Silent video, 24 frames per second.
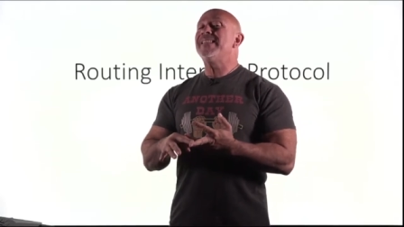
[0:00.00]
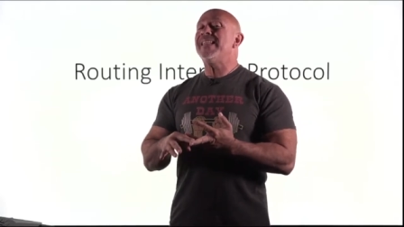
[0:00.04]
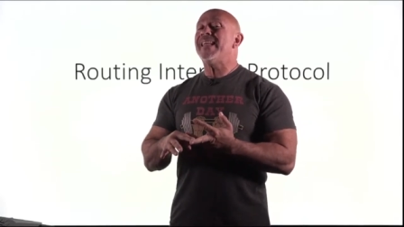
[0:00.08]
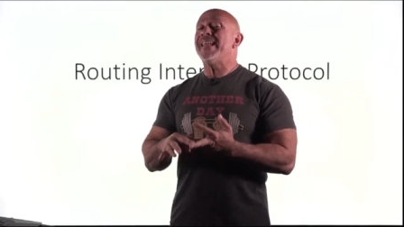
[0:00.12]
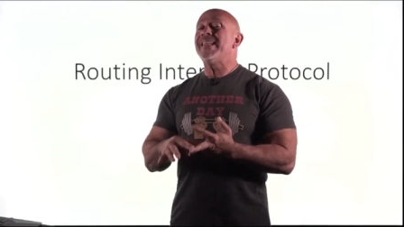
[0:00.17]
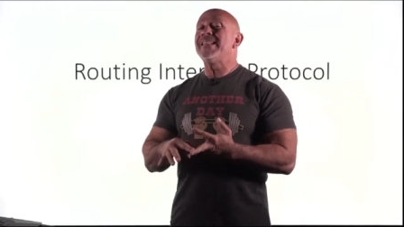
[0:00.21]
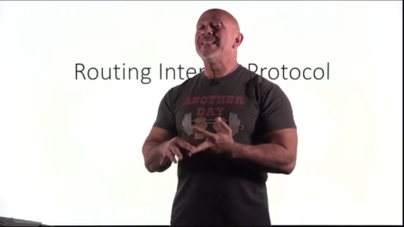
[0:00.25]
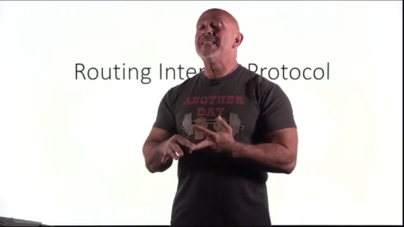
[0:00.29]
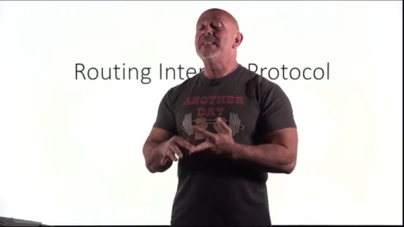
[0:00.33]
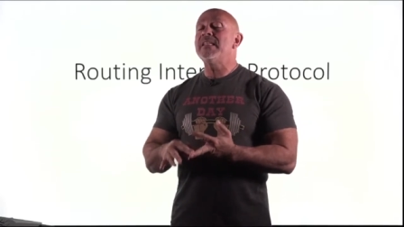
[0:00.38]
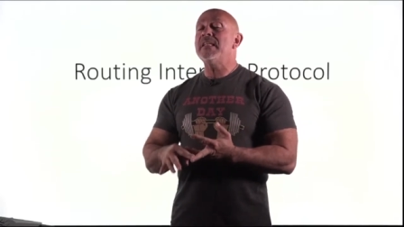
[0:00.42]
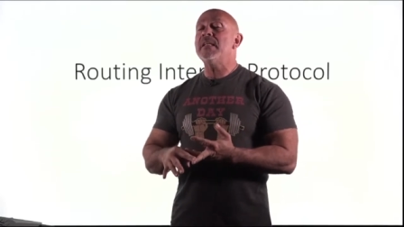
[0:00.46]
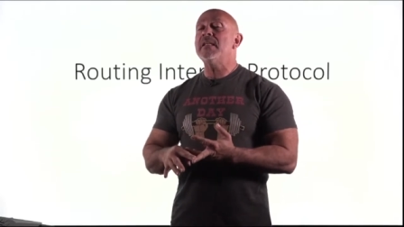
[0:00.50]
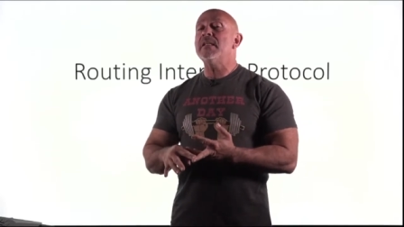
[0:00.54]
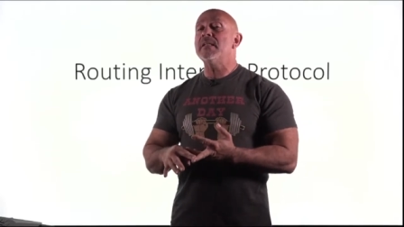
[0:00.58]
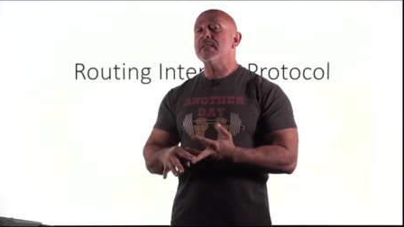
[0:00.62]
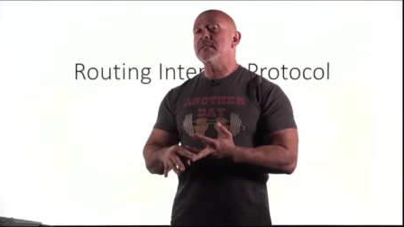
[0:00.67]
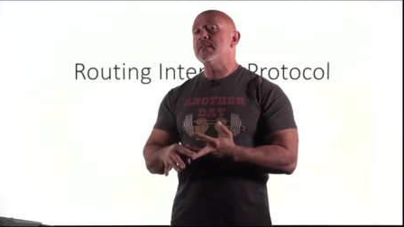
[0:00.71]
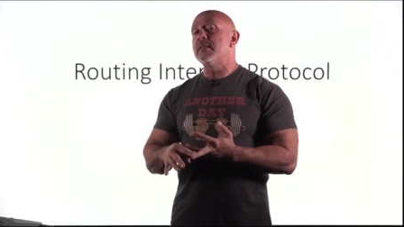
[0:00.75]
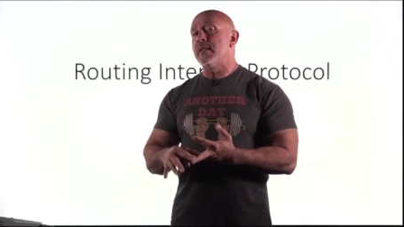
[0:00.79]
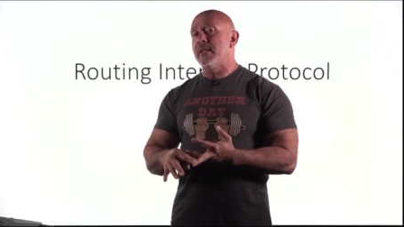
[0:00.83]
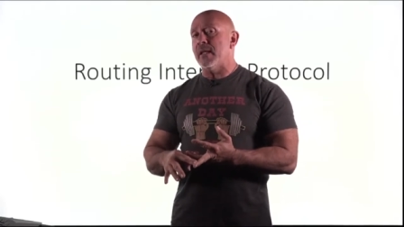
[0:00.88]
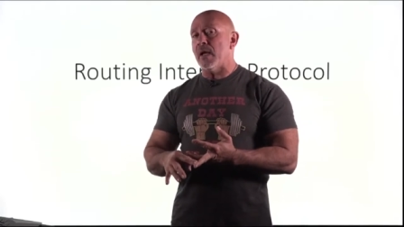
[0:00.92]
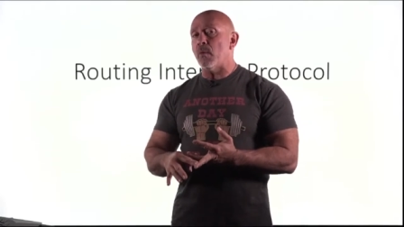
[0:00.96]
indeed
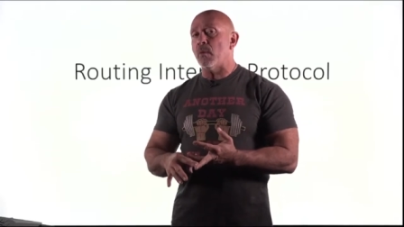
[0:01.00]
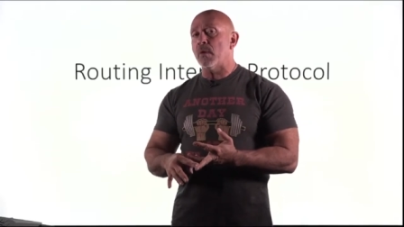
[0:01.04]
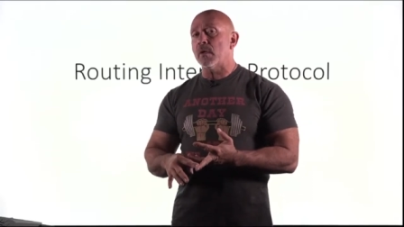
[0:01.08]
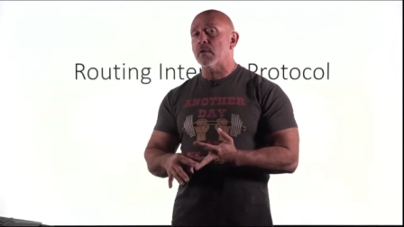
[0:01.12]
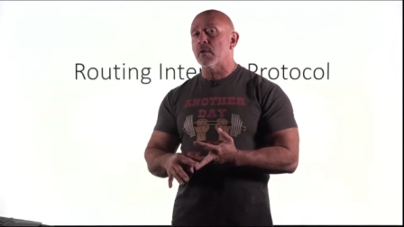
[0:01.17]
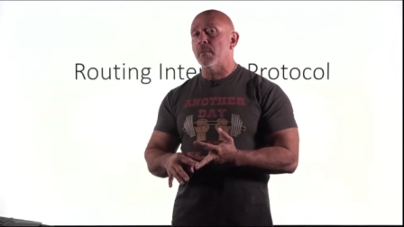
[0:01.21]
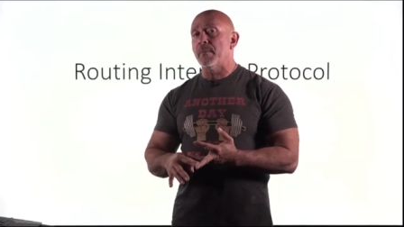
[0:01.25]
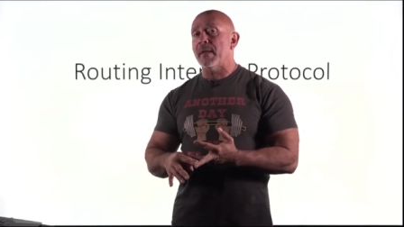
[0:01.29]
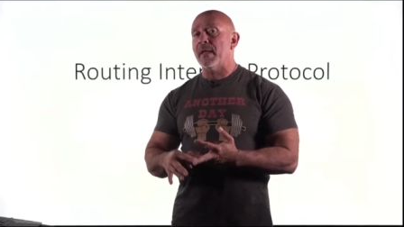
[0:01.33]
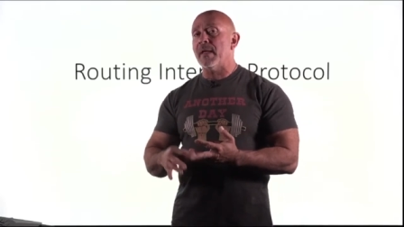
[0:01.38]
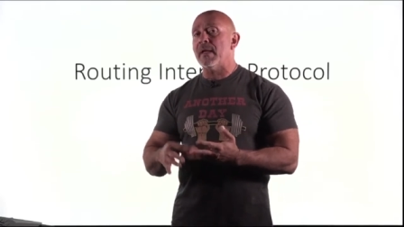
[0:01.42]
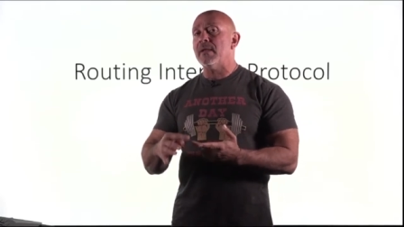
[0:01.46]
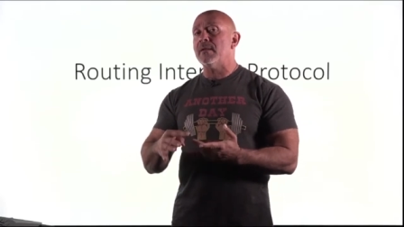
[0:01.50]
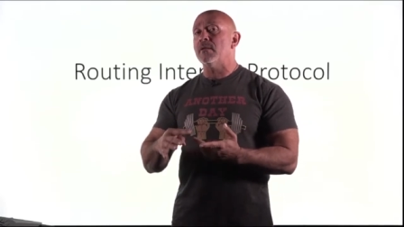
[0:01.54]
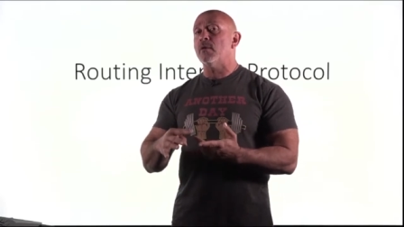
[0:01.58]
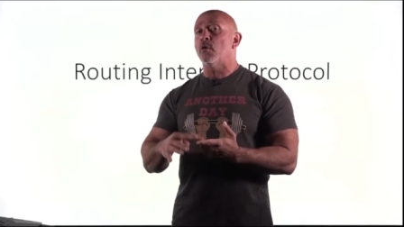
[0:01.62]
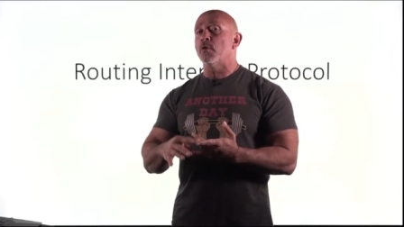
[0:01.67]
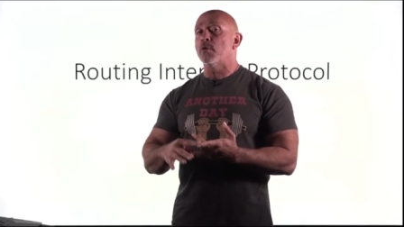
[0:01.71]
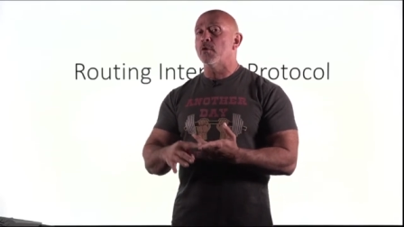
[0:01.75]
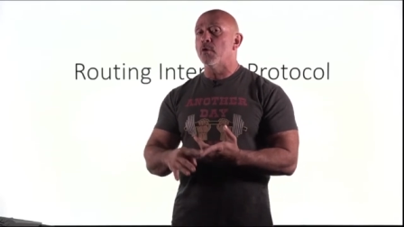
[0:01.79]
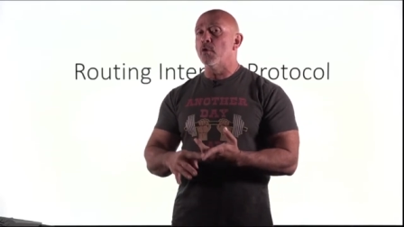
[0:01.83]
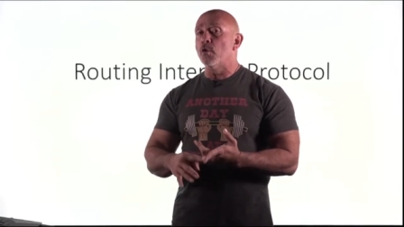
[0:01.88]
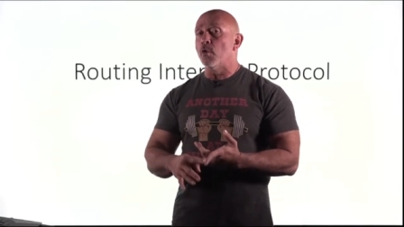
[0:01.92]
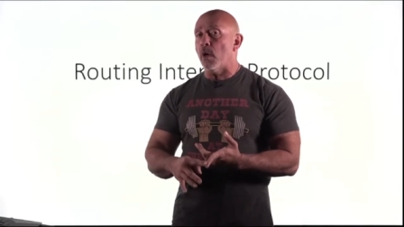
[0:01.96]
is the network command
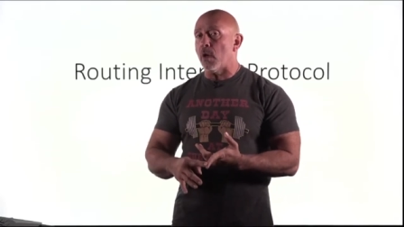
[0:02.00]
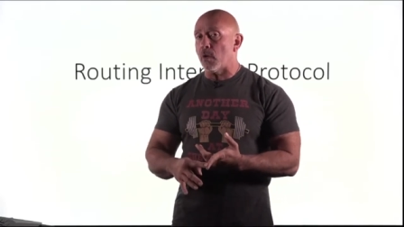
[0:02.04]
or the no